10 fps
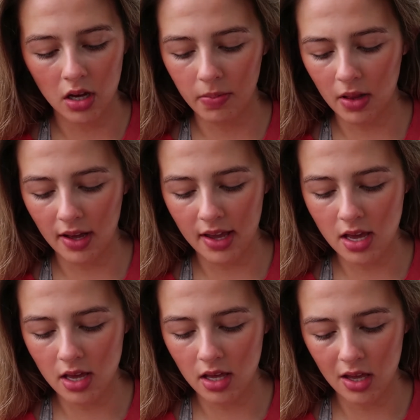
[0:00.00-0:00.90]
apply
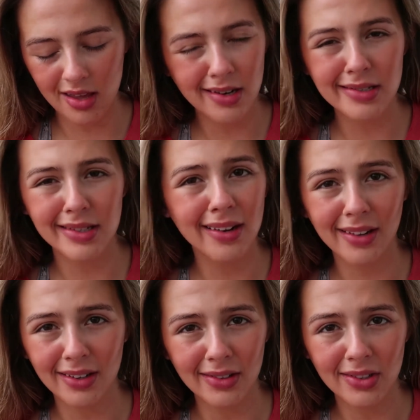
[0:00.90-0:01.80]
it, and it's
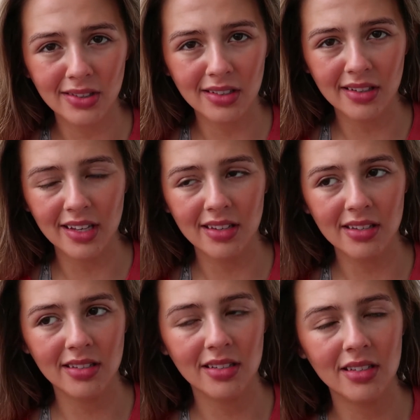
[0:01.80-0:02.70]
not gonna look
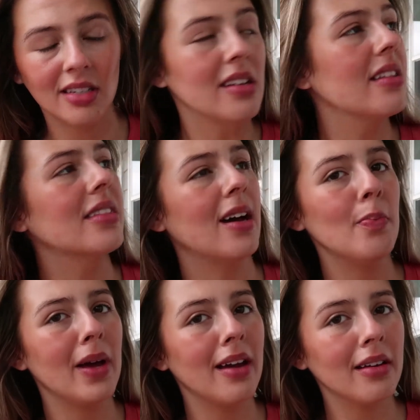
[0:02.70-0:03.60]
like
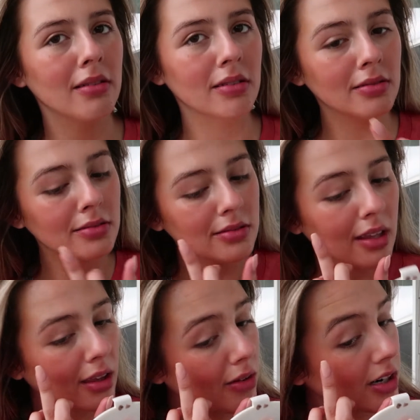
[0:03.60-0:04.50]
that bad.
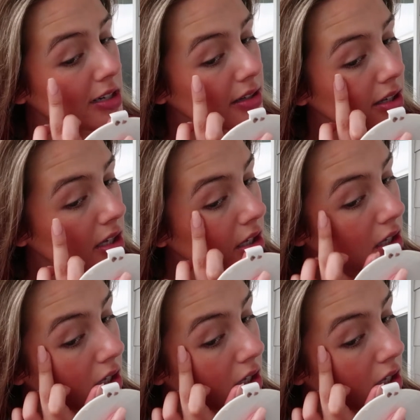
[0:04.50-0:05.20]
Like, honestly,